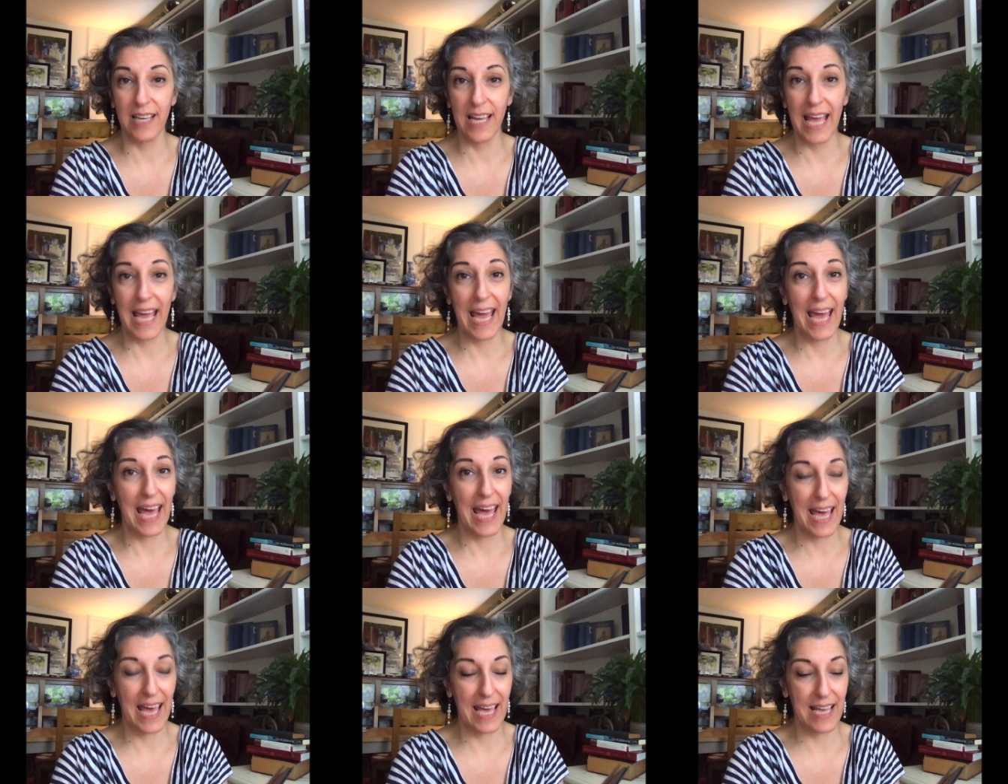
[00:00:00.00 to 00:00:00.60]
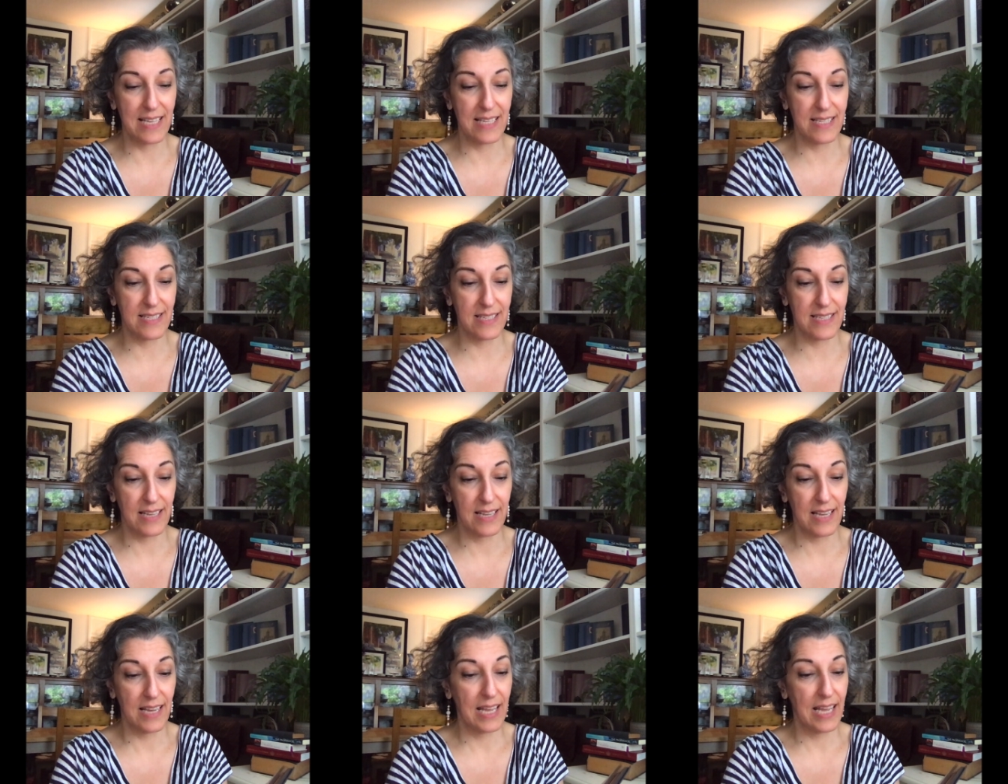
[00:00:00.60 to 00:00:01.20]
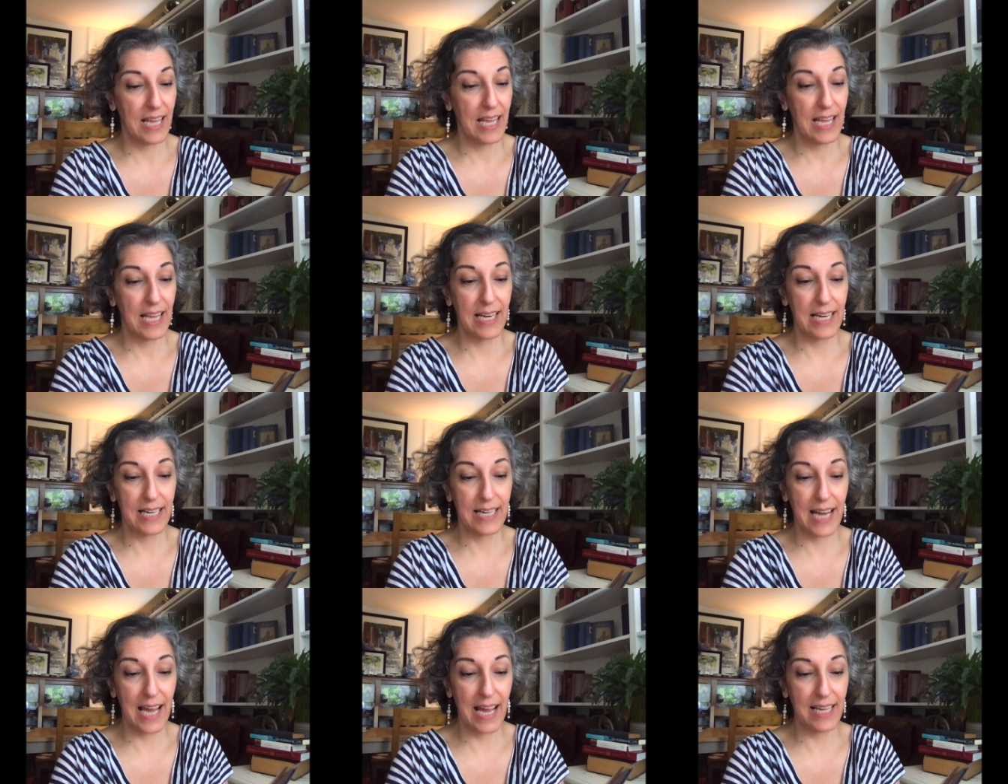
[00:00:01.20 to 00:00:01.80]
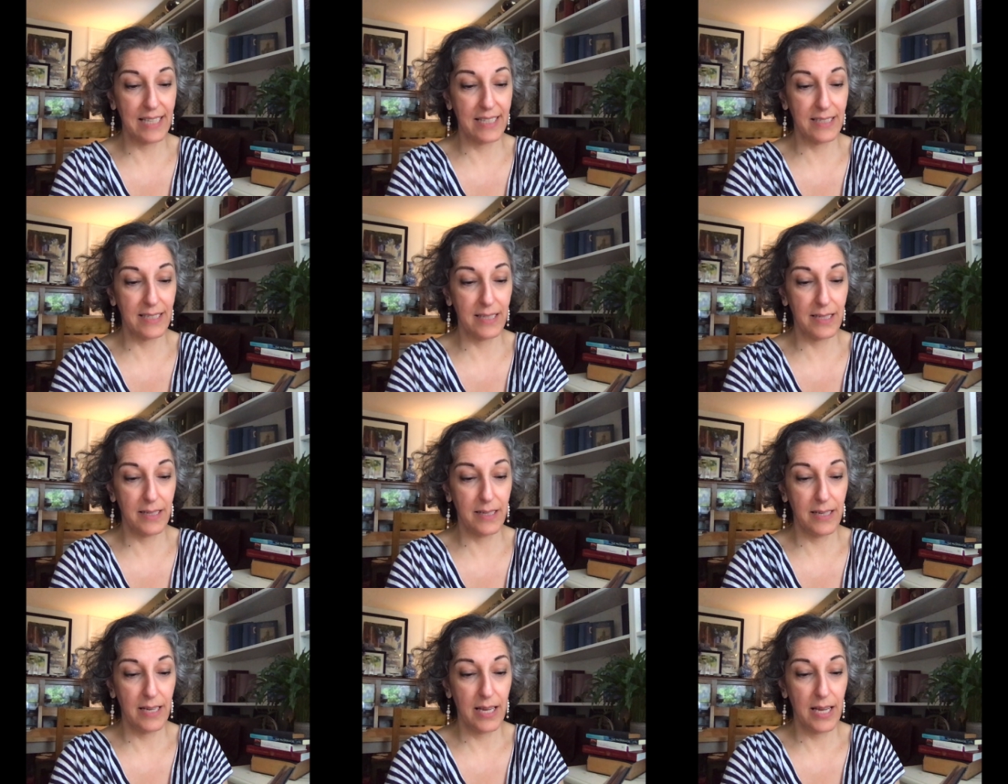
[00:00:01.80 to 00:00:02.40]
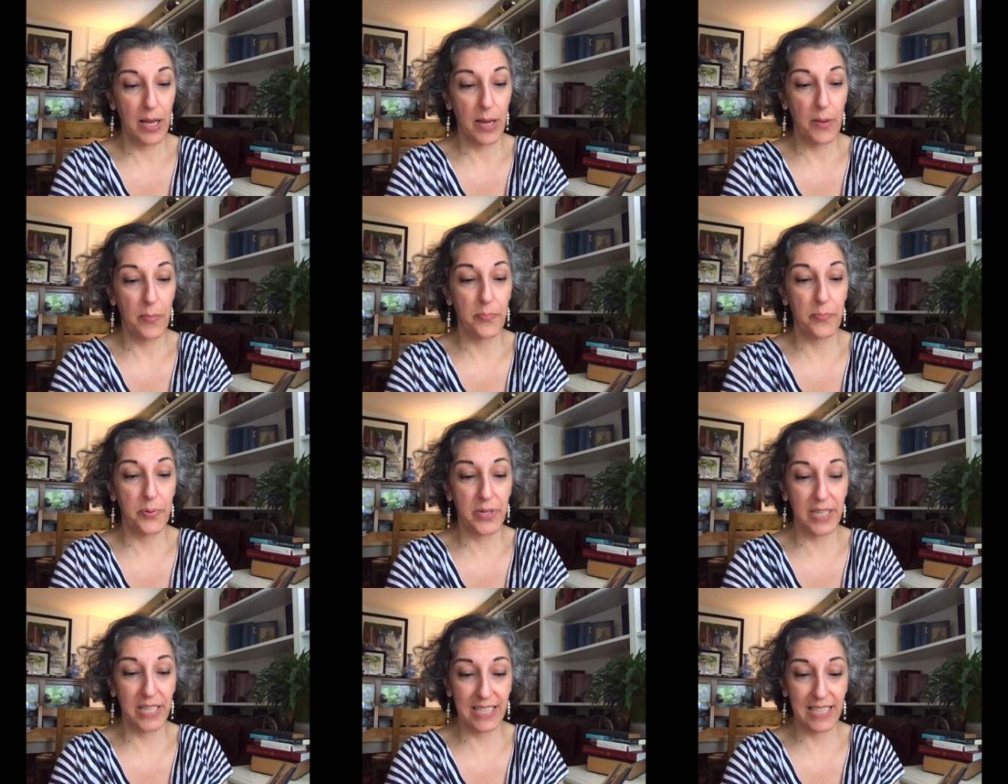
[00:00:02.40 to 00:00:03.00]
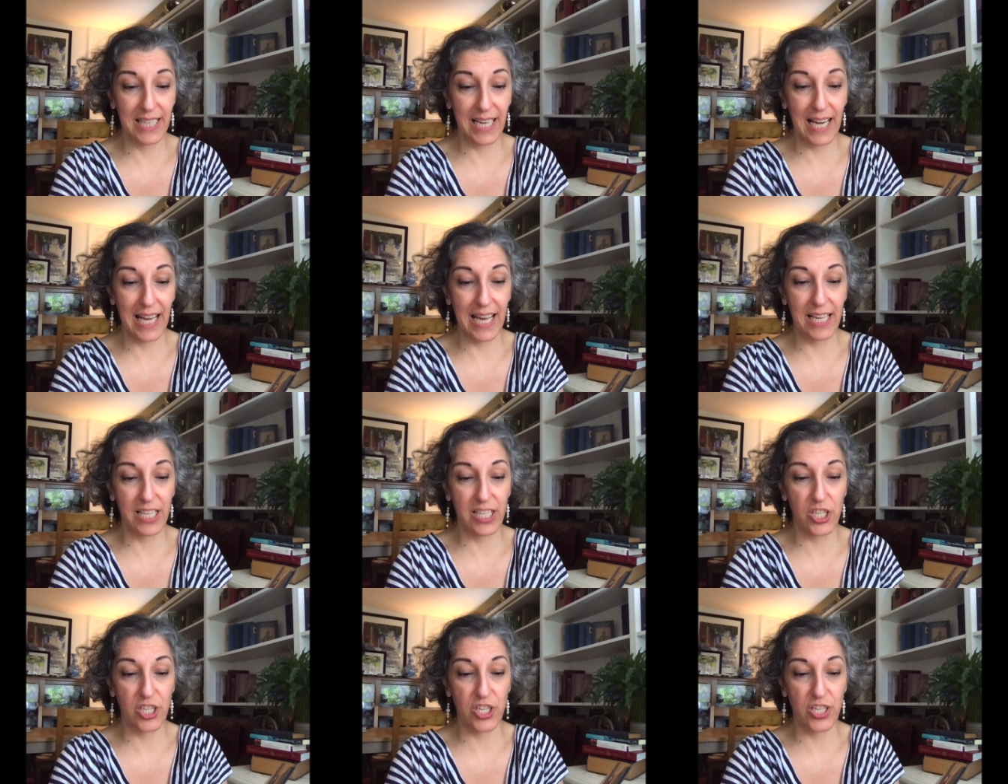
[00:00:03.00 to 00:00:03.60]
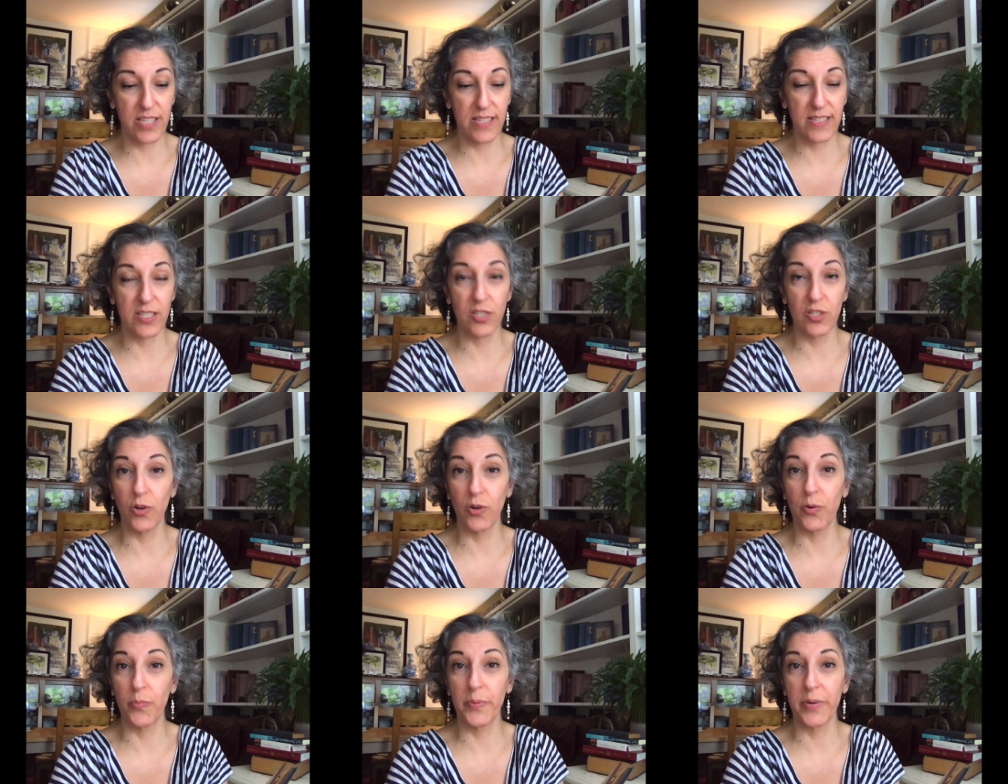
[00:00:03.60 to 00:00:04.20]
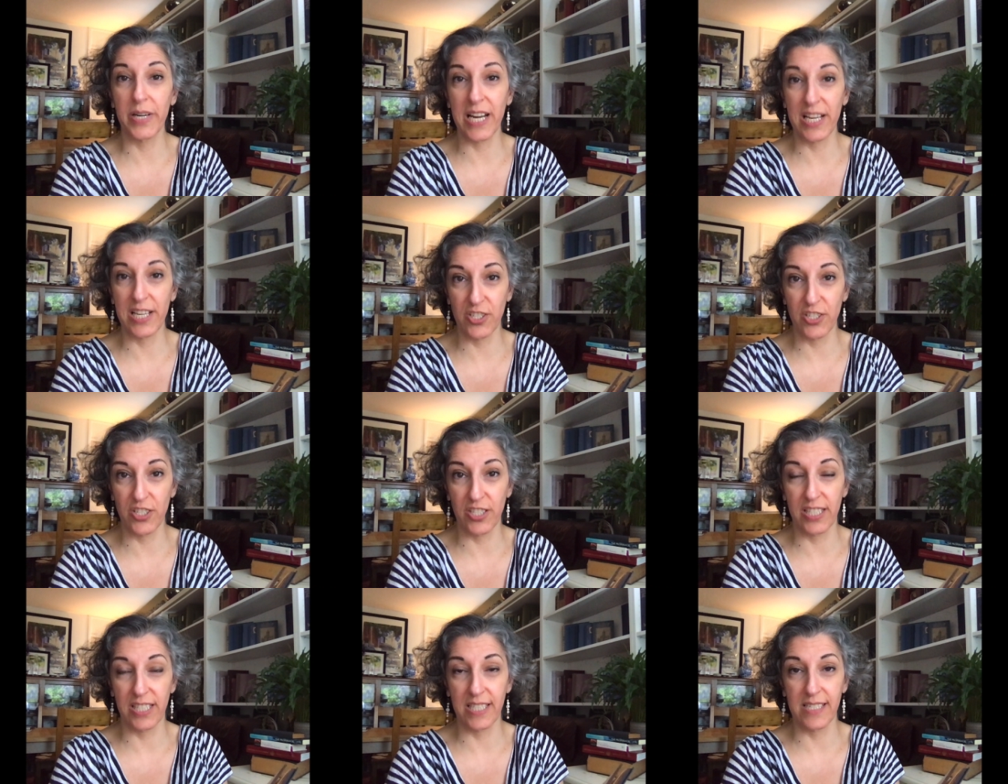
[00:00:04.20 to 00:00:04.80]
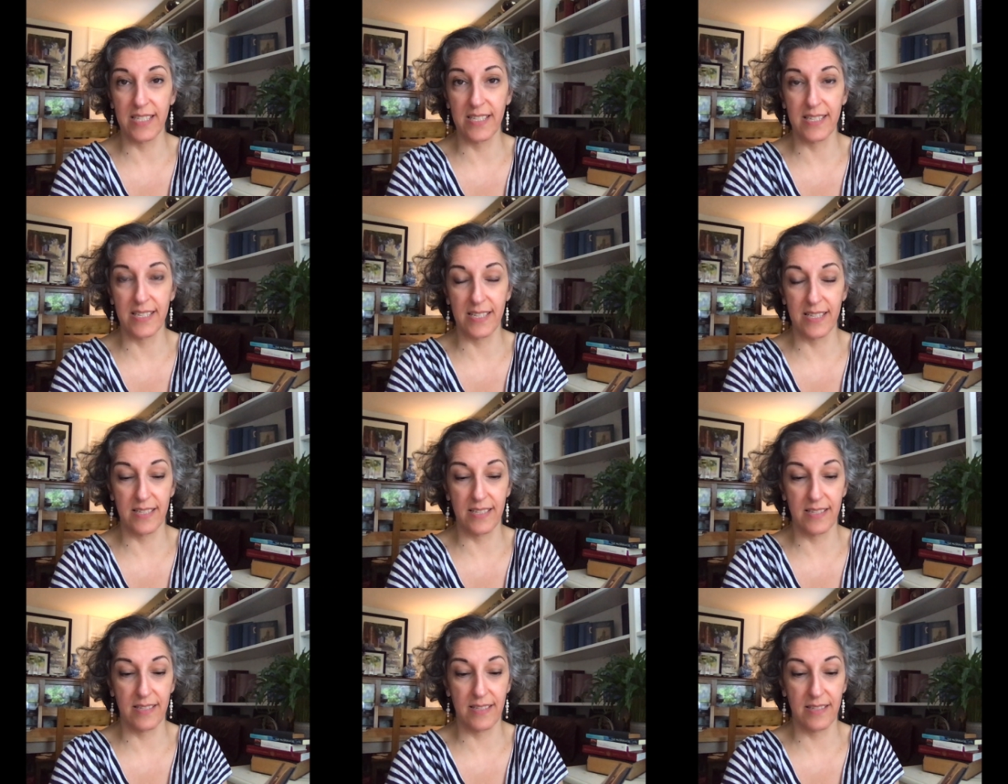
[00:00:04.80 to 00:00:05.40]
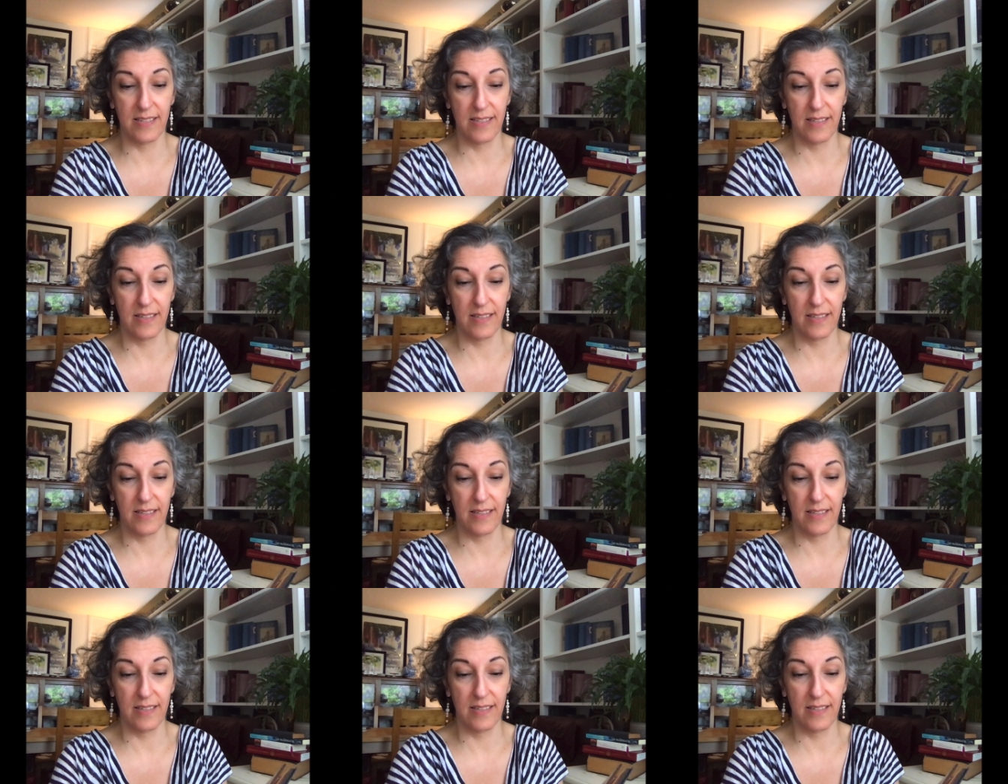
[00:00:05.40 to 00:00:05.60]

has neither predilections nor prejudices.